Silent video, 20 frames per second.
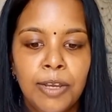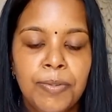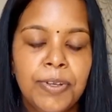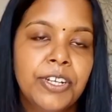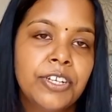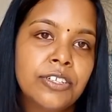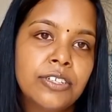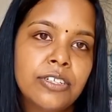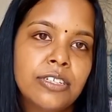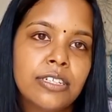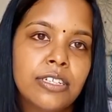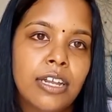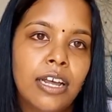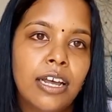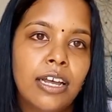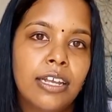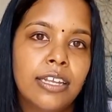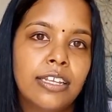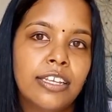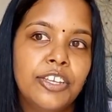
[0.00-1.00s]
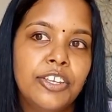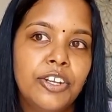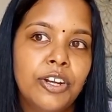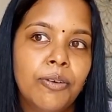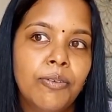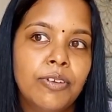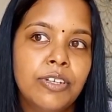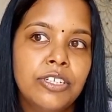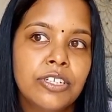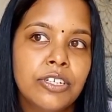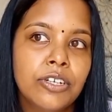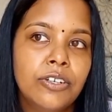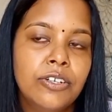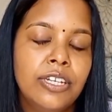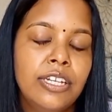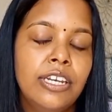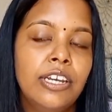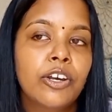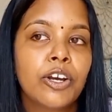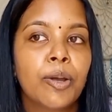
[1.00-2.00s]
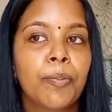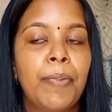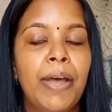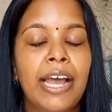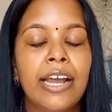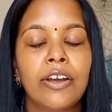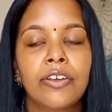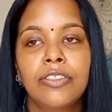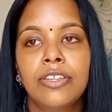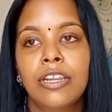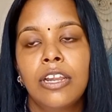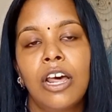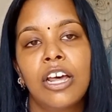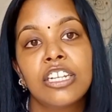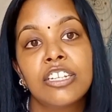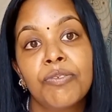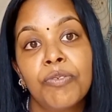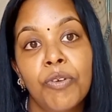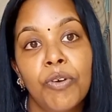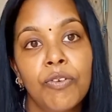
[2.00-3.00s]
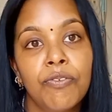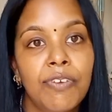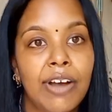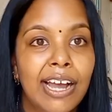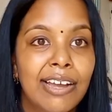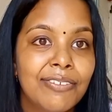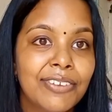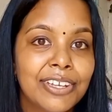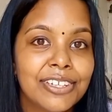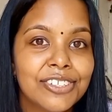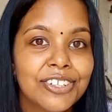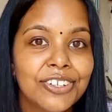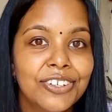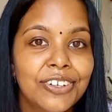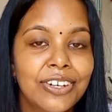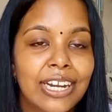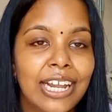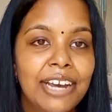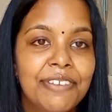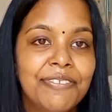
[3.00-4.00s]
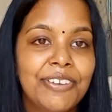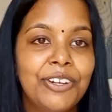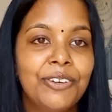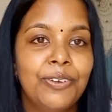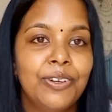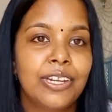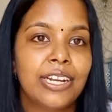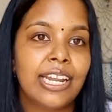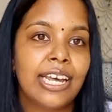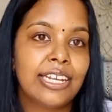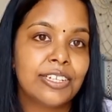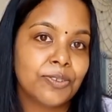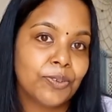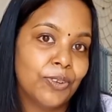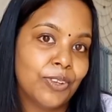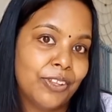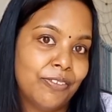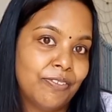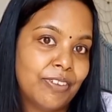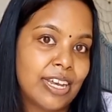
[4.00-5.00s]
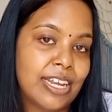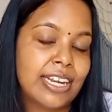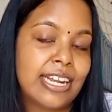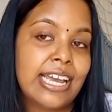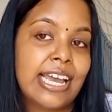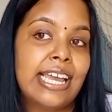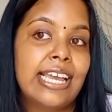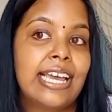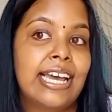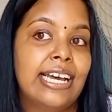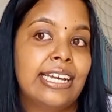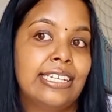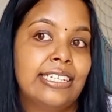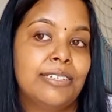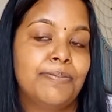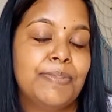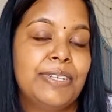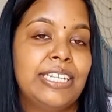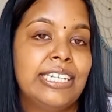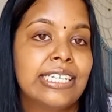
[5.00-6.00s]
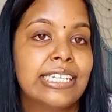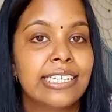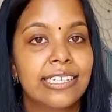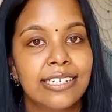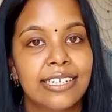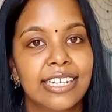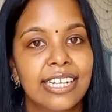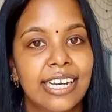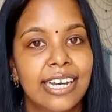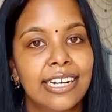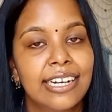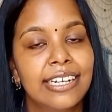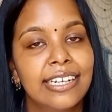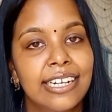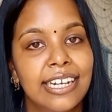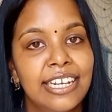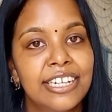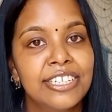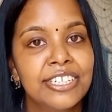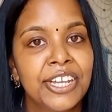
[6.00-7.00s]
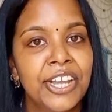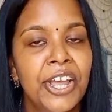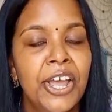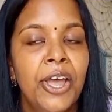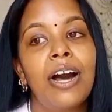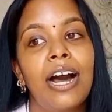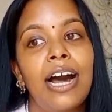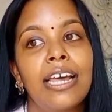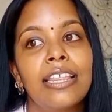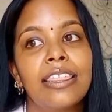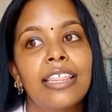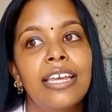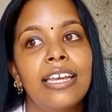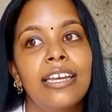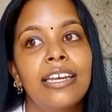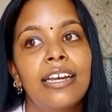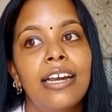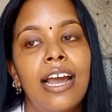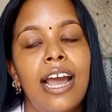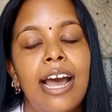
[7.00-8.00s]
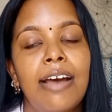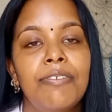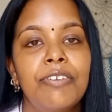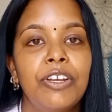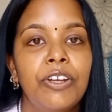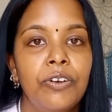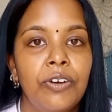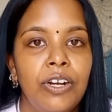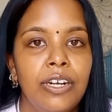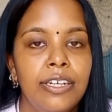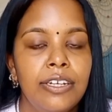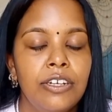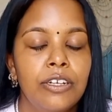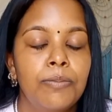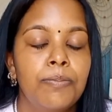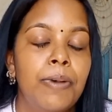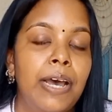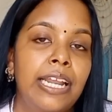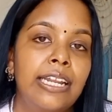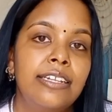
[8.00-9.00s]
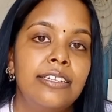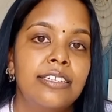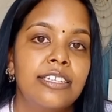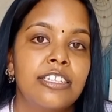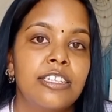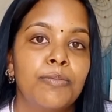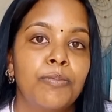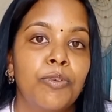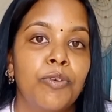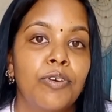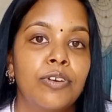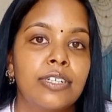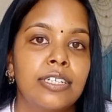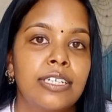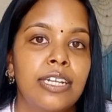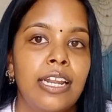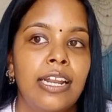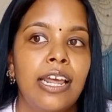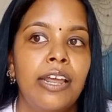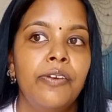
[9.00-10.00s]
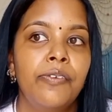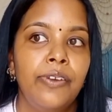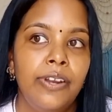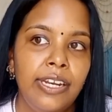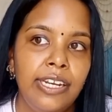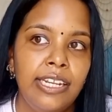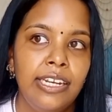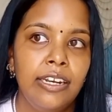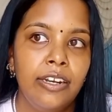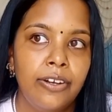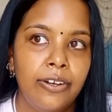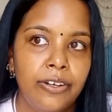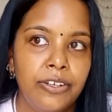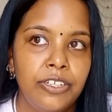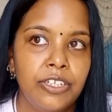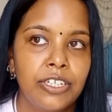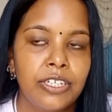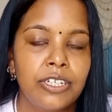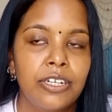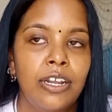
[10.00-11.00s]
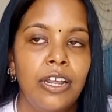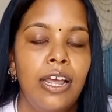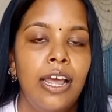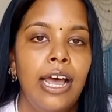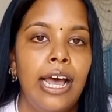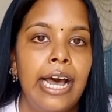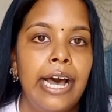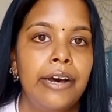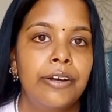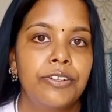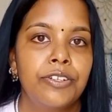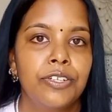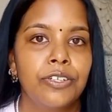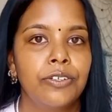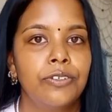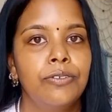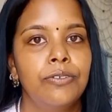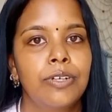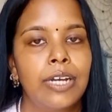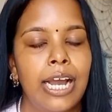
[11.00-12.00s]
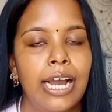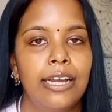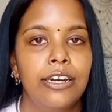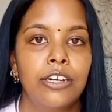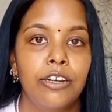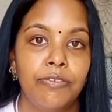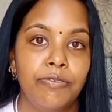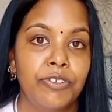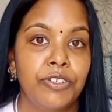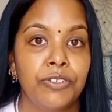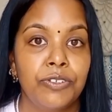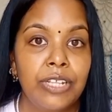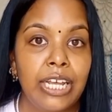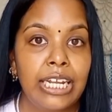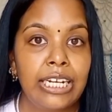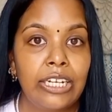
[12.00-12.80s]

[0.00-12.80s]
because you don't want to only look back on the last 4 or 5 years on your life and realize all you've done has been sitting at a desk. I think having a really good balance is important, and I really learned how to kind of do that